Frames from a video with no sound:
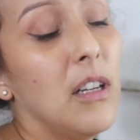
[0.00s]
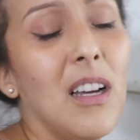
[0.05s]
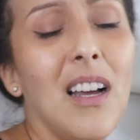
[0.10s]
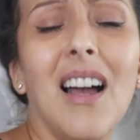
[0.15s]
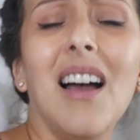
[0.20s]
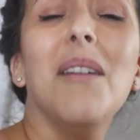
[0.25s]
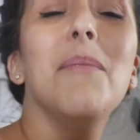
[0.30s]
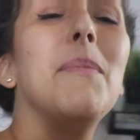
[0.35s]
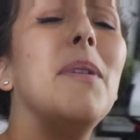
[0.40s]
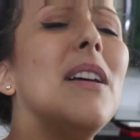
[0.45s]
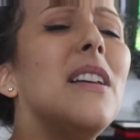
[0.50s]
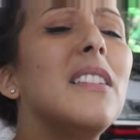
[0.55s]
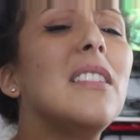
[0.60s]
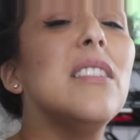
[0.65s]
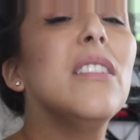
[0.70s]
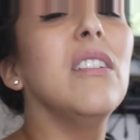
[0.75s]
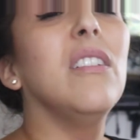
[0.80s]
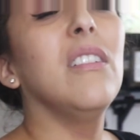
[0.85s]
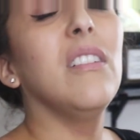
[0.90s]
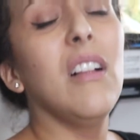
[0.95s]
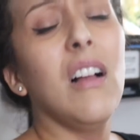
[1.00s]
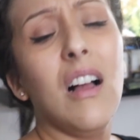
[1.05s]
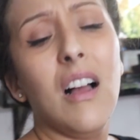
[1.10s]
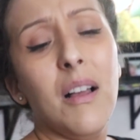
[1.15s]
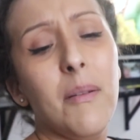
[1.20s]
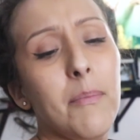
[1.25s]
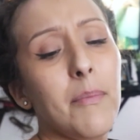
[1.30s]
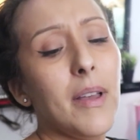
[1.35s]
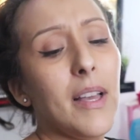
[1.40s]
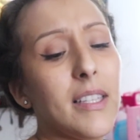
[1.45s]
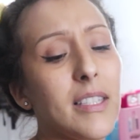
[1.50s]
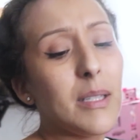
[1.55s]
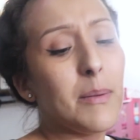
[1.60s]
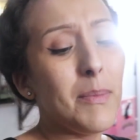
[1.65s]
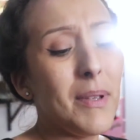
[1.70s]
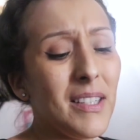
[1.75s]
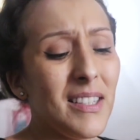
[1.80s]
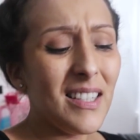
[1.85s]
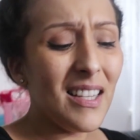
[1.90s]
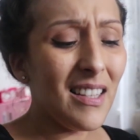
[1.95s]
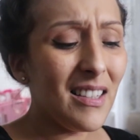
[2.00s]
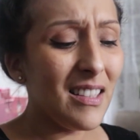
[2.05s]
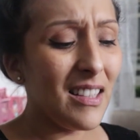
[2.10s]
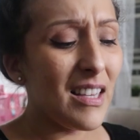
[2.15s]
Hot mess, y'all, hot mess. I'm like, dang,